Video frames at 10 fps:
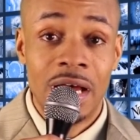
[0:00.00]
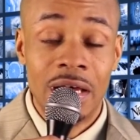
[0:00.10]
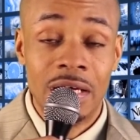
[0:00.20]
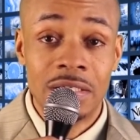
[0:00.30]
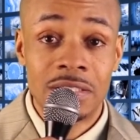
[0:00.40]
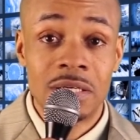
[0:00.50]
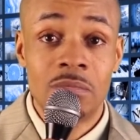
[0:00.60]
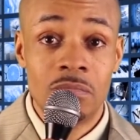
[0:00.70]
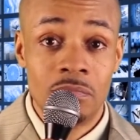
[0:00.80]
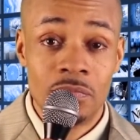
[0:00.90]
uh,
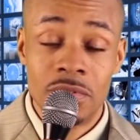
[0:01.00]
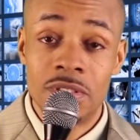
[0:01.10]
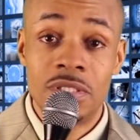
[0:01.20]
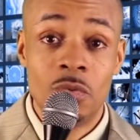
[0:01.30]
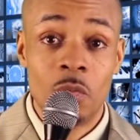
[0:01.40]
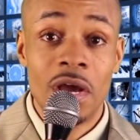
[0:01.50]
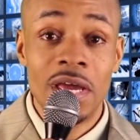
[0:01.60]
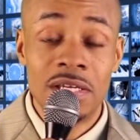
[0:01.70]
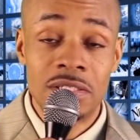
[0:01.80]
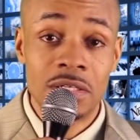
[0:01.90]
some
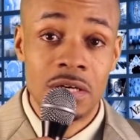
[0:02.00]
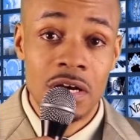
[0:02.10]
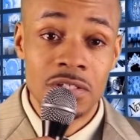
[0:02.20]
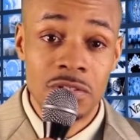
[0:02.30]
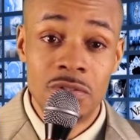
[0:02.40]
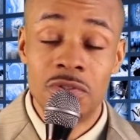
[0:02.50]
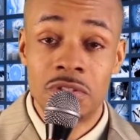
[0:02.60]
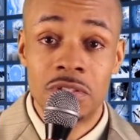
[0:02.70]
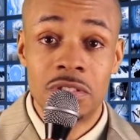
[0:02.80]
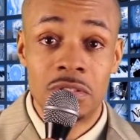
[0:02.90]
ways the
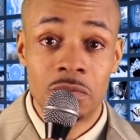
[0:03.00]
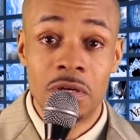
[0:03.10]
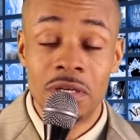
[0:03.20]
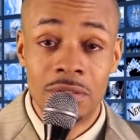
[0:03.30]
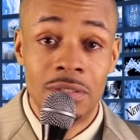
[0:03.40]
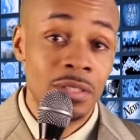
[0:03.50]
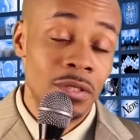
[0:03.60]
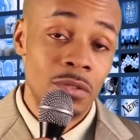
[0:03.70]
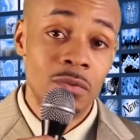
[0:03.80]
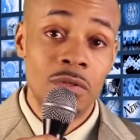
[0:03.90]
Constitution is written.
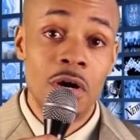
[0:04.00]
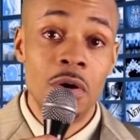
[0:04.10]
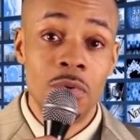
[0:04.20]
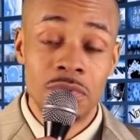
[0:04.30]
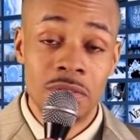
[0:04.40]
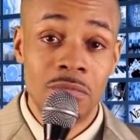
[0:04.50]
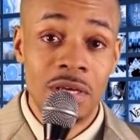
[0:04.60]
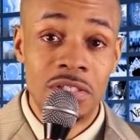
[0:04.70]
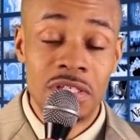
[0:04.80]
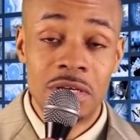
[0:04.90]
Who knows? It
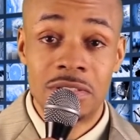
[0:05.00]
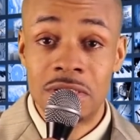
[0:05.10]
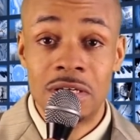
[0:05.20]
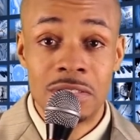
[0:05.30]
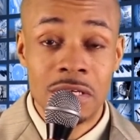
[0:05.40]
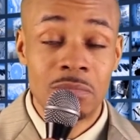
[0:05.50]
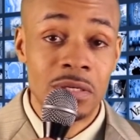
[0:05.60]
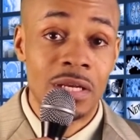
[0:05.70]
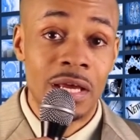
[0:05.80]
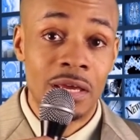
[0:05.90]
may ch- say
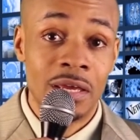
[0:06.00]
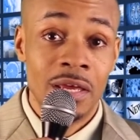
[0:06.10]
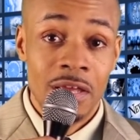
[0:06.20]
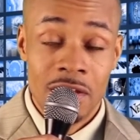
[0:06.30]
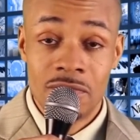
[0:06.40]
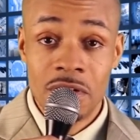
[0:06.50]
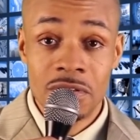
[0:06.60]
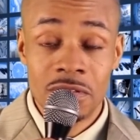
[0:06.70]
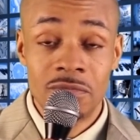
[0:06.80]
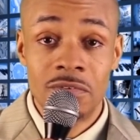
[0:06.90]
something like, if
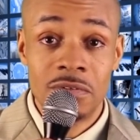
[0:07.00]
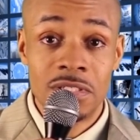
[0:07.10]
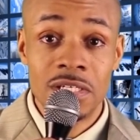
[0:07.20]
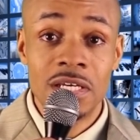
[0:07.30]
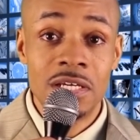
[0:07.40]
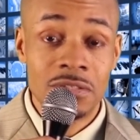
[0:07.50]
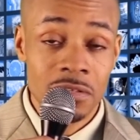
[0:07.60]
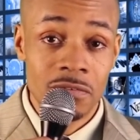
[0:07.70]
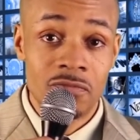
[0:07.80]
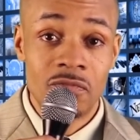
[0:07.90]
there's a disease
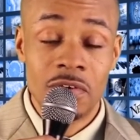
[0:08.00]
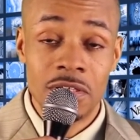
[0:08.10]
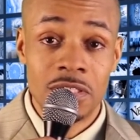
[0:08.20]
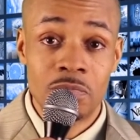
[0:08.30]
or a